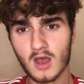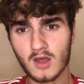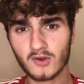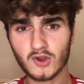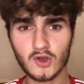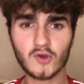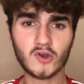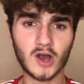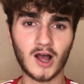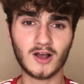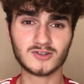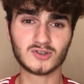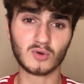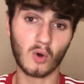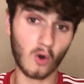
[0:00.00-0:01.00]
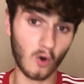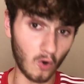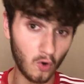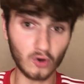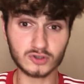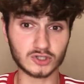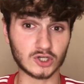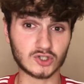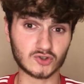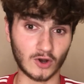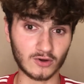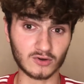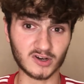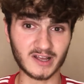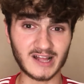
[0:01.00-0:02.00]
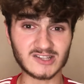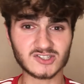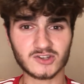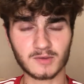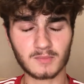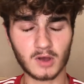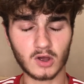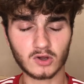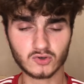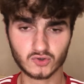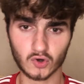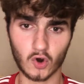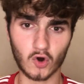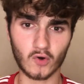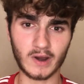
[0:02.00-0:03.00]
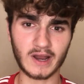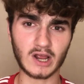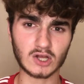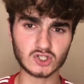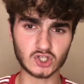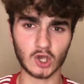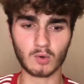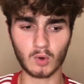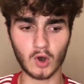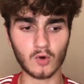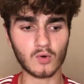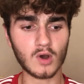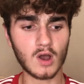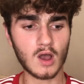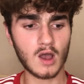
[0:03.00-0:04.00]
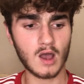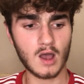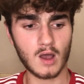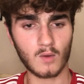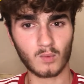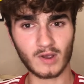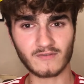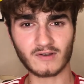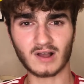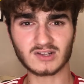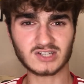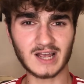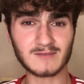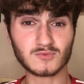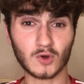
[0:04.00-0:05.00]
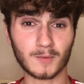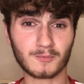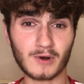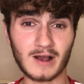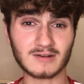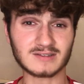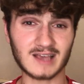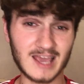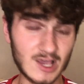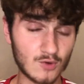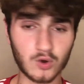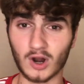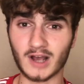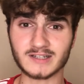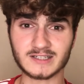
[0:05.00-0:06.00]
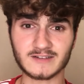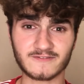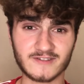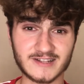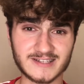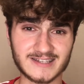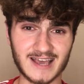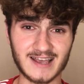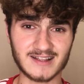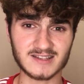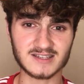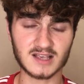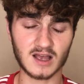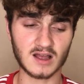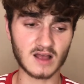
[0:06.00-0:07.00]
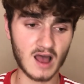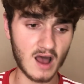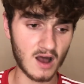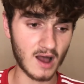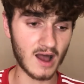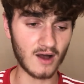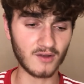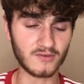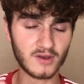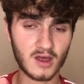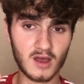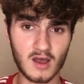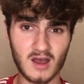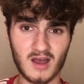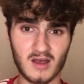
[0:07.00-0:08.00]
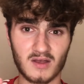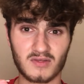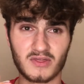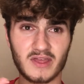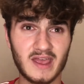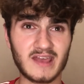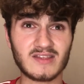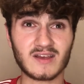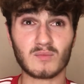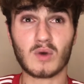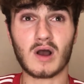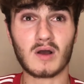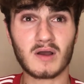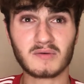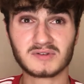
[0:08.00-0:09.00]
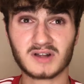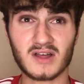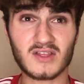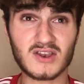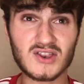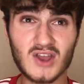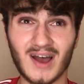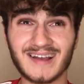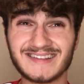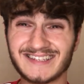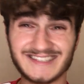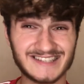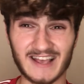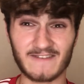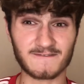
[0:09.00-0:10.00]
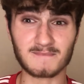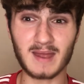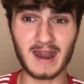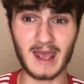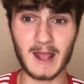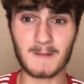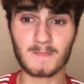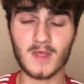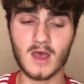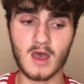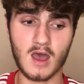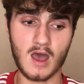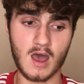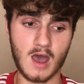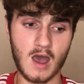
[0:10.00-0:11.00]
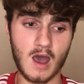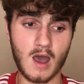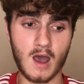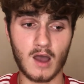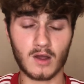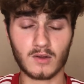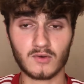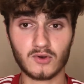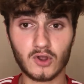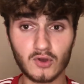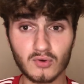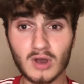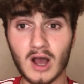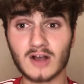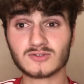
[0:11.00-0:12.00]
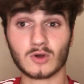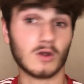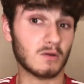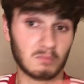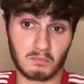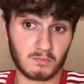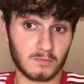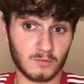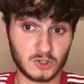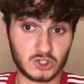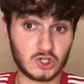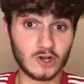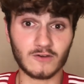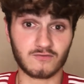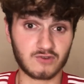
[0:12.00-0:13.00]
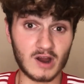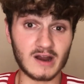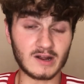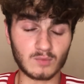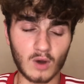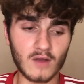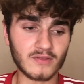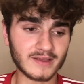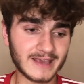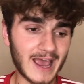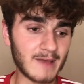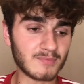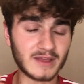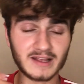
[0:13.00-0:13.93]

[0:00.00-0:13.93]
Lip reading: Newcastle also struggled against them, drawing 2-2, with James Ward-Prowse equalising for the Saints it was like the 96th minute. Newcastle should have really won the game.